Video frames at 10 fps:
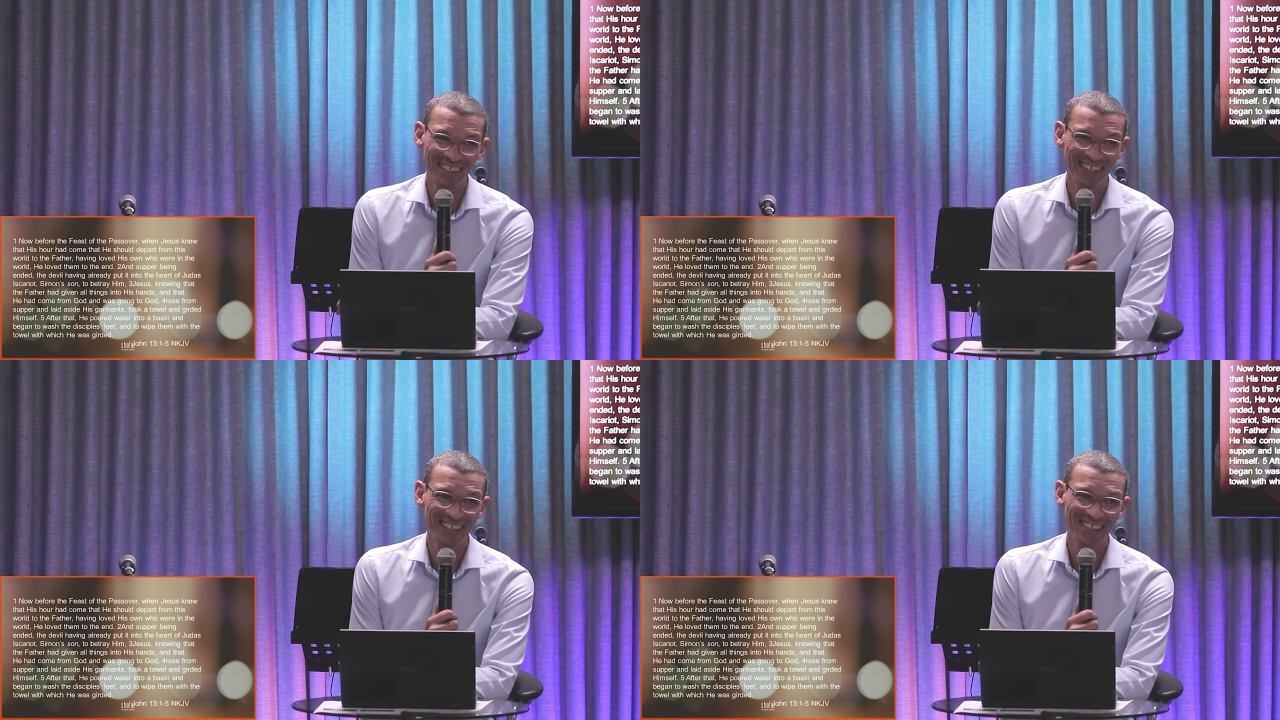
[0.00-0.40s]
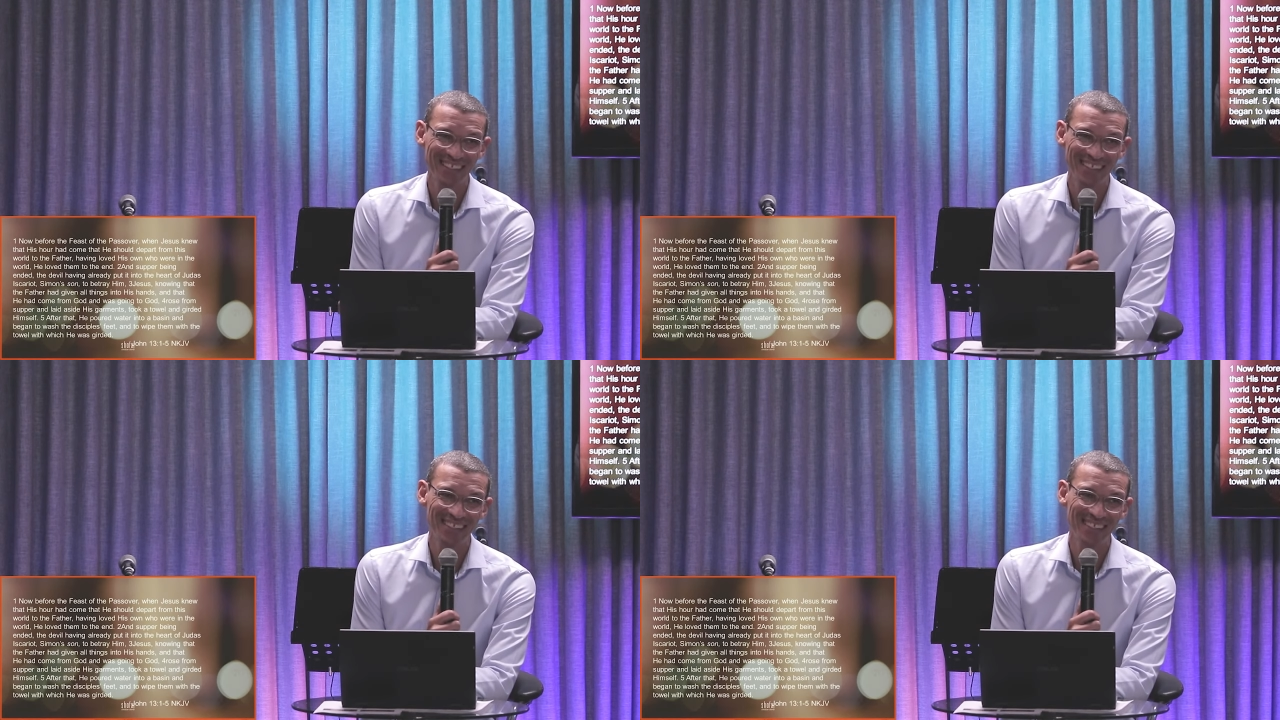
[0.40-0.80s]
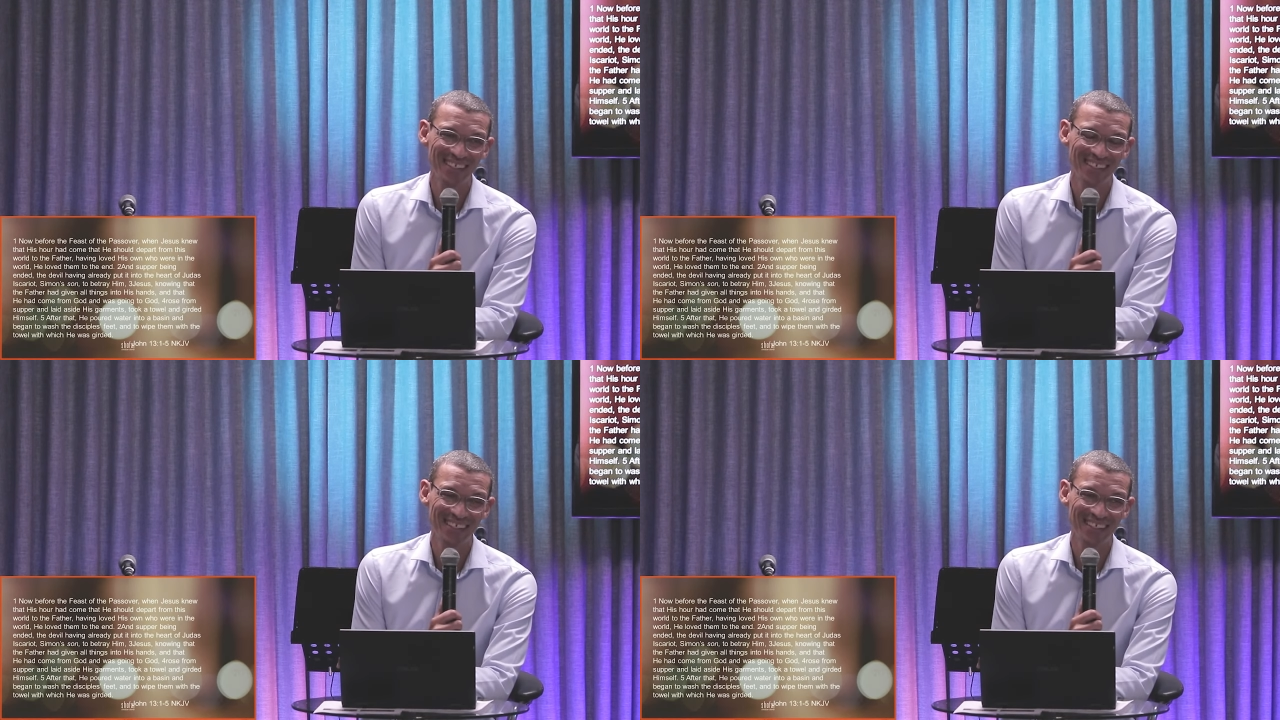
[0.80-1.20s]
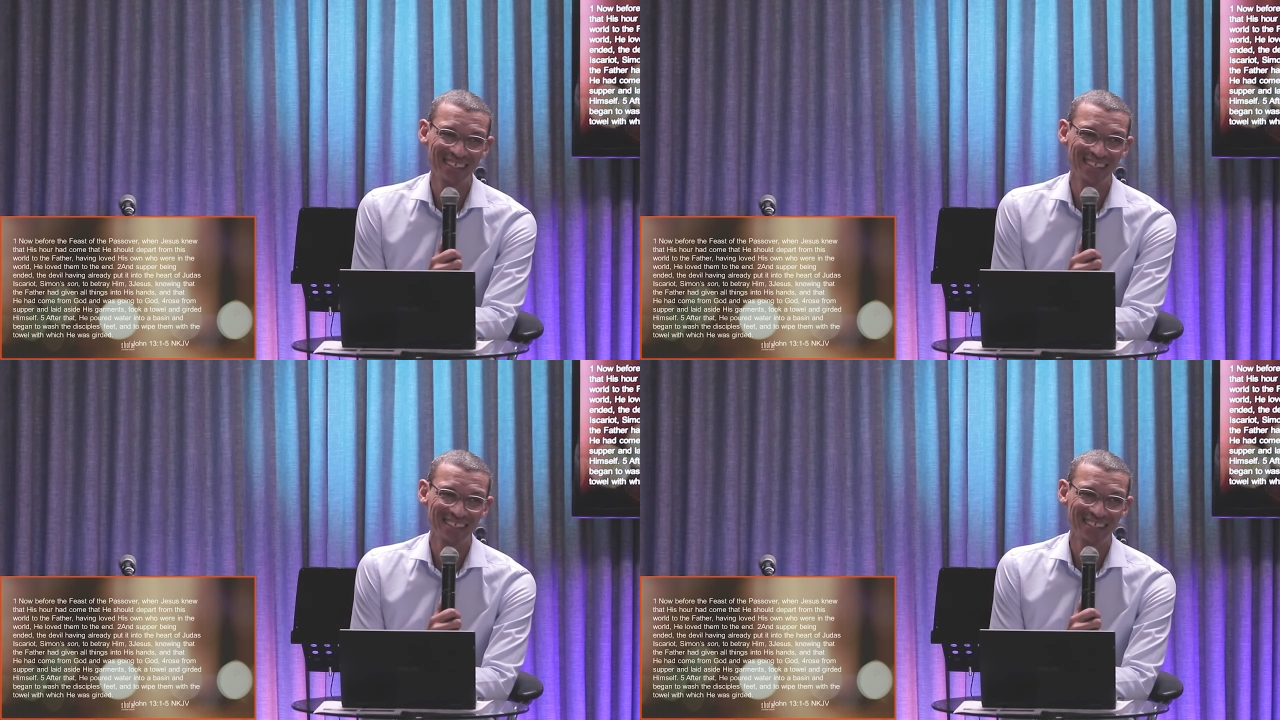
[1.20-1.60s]

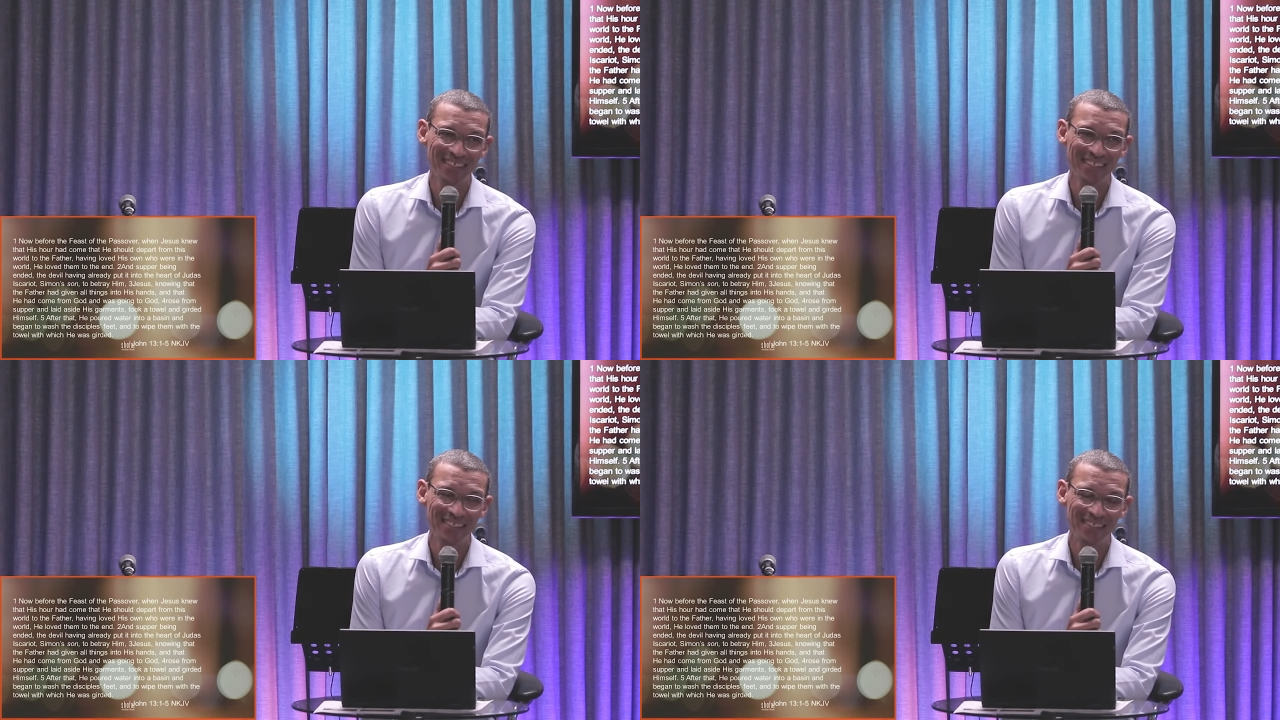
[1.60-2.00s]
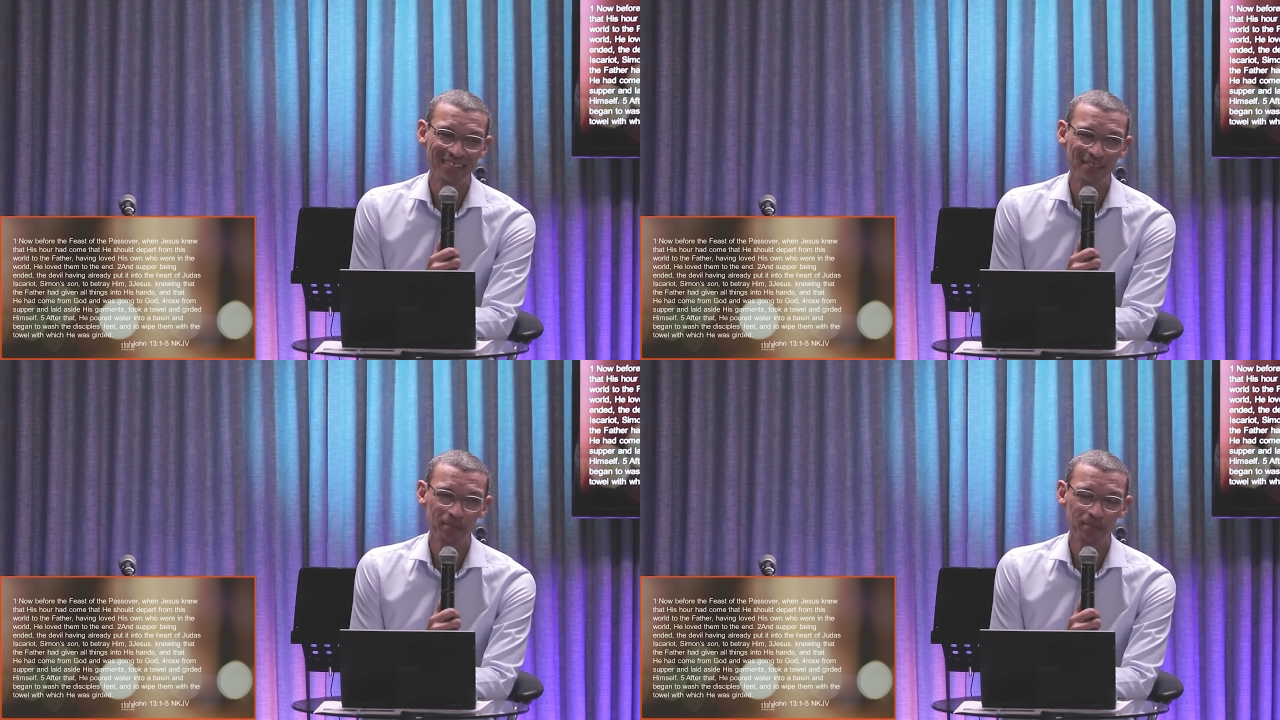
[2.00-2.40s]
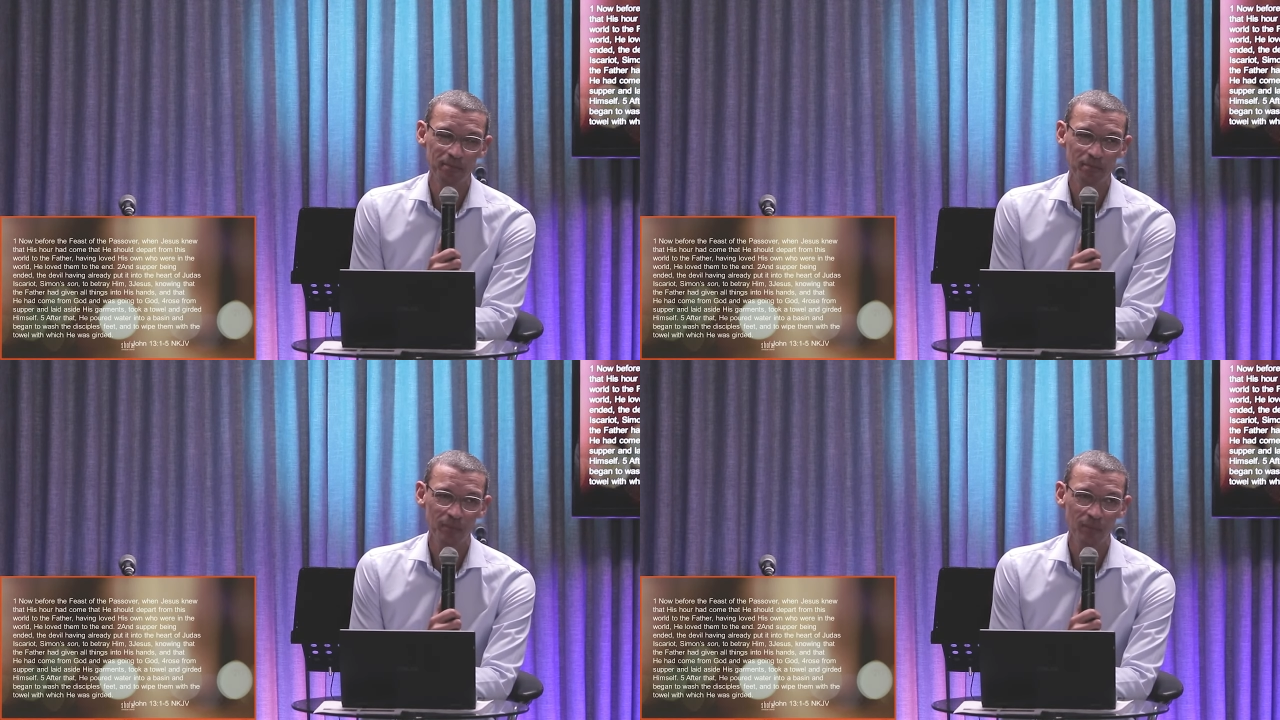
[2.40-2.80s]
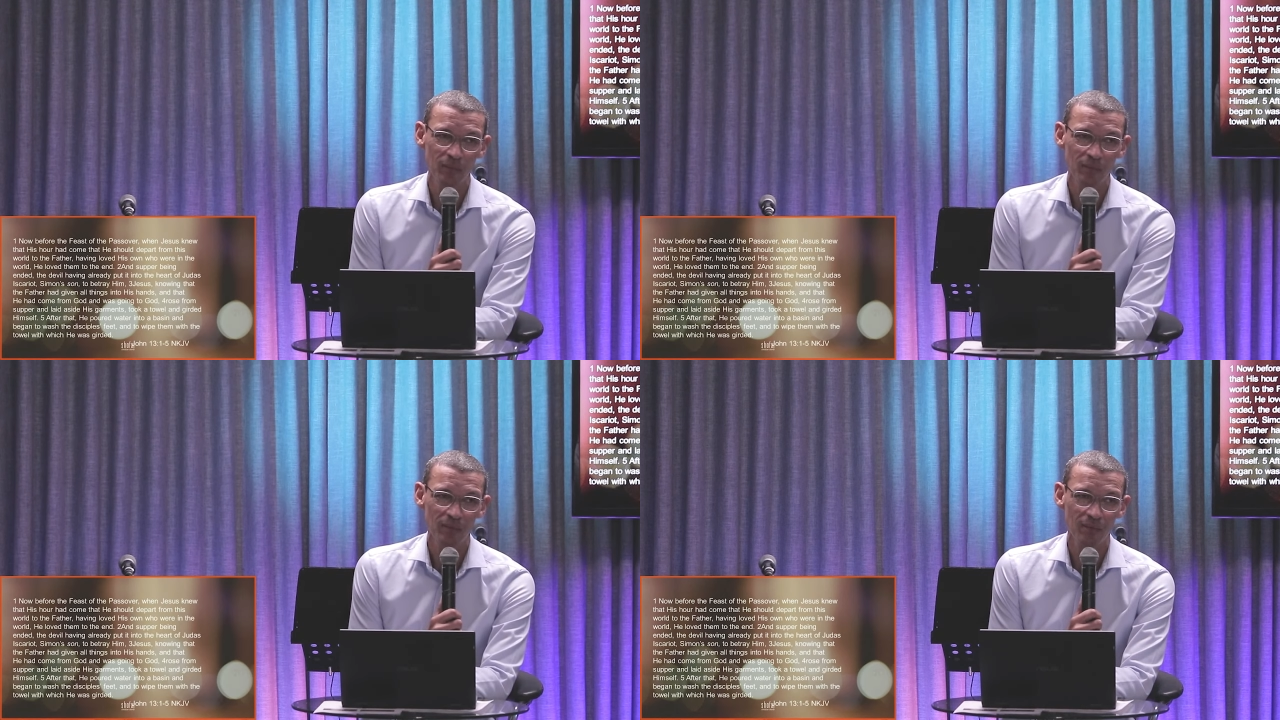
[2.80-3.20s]

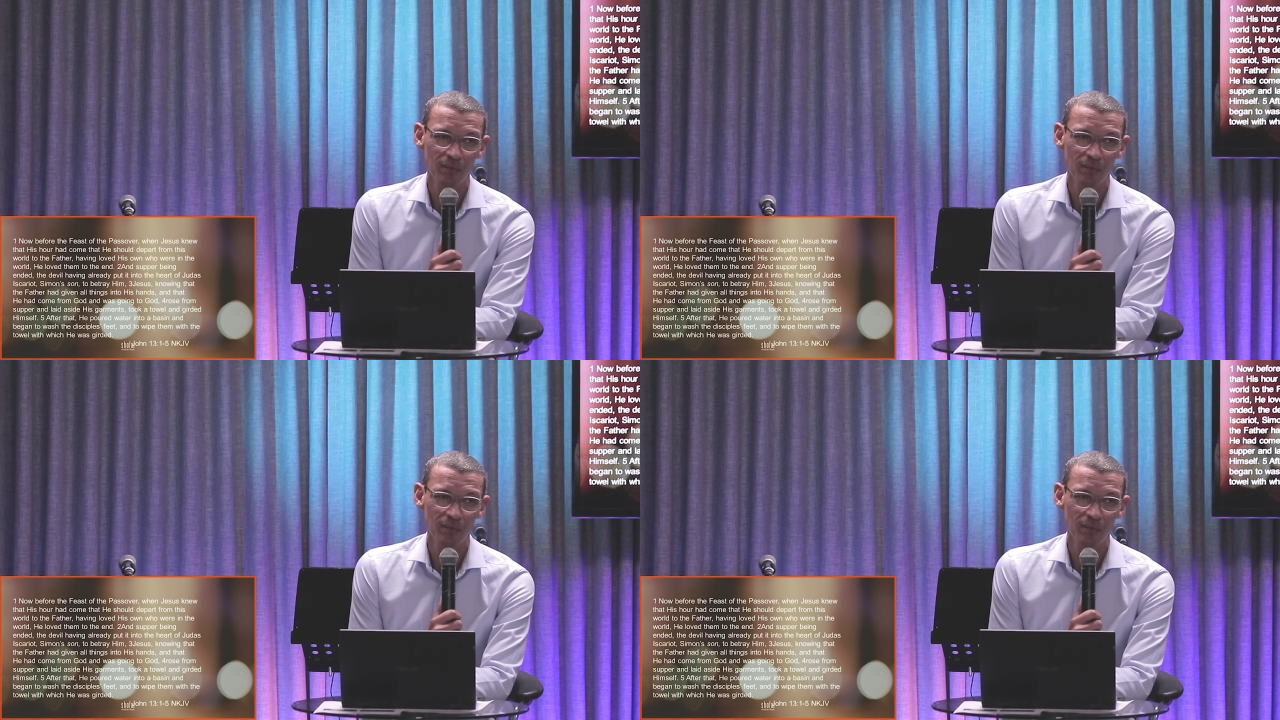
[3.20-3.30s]
(no one is talking)